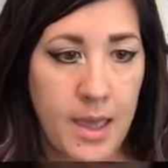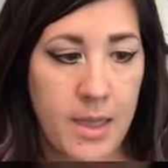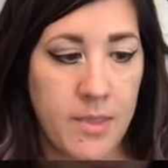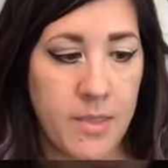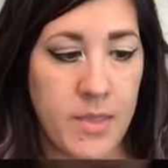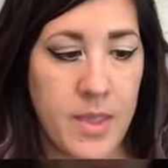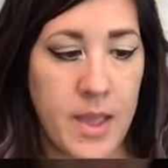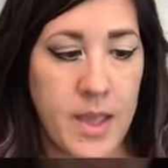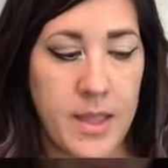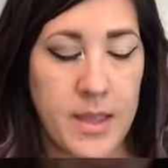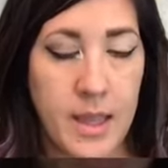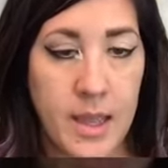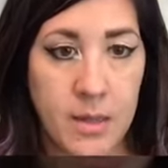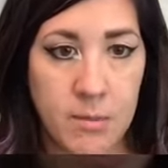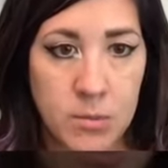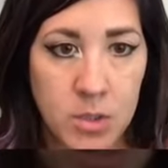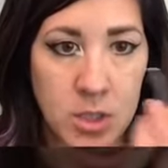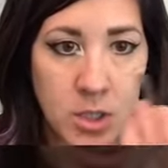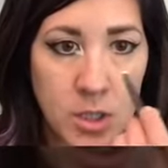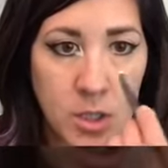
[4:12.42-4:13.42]
And then
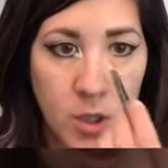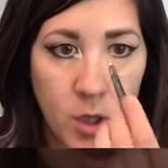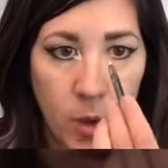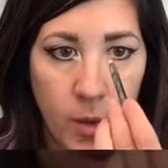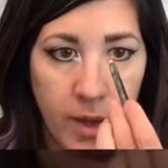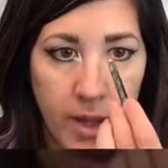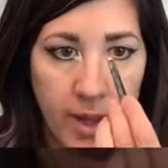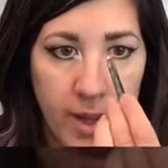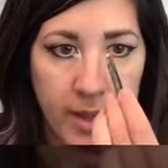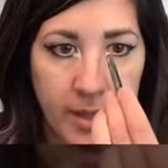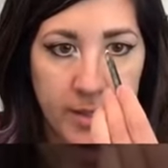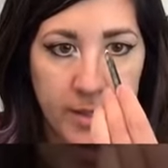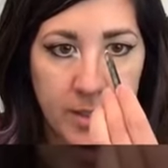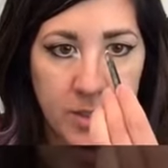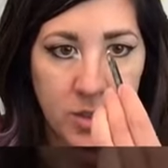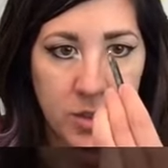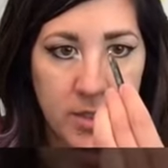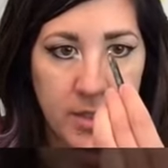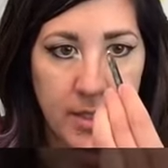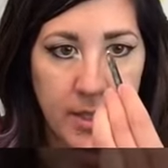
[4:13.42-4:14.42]
I'm just gonna go ahead
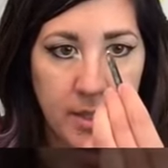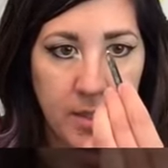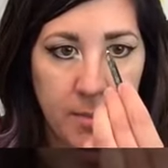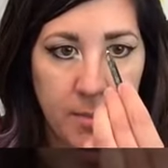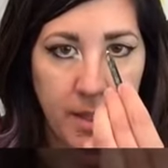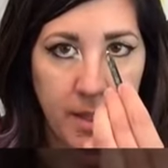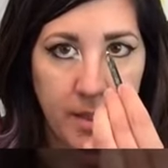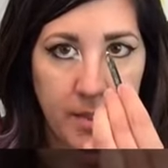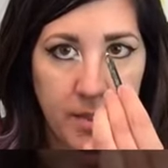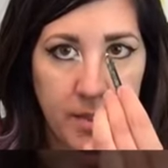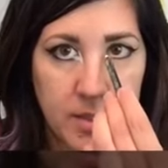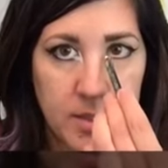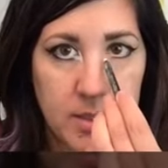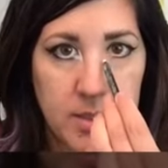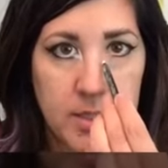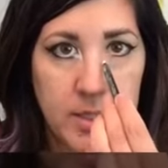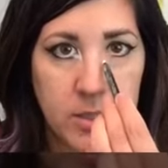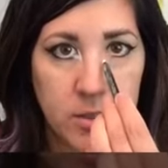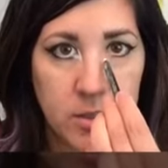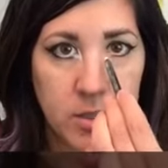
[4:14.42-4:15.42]
and just kind of make this
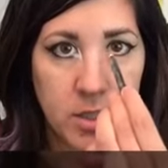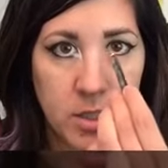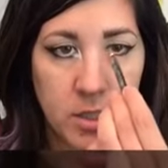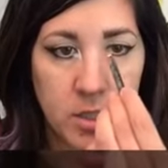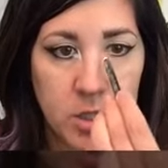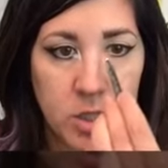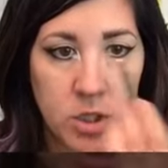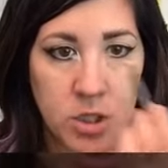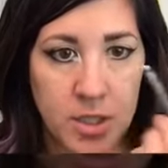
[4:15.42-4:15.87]
tear duct